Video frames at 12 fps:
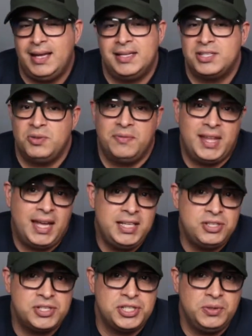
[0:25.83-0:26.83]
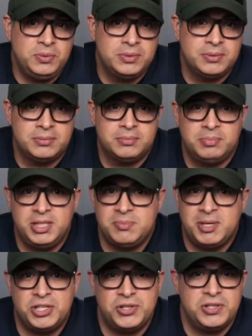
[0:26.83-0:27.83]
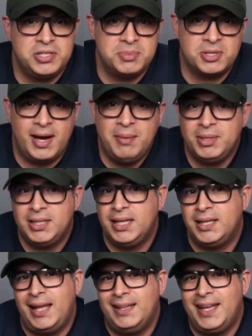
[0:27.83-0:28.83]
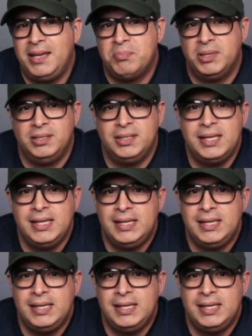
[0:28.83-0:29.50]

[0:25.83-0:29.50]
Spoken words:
So if that interests you, please make sure to subscribe and click that like button.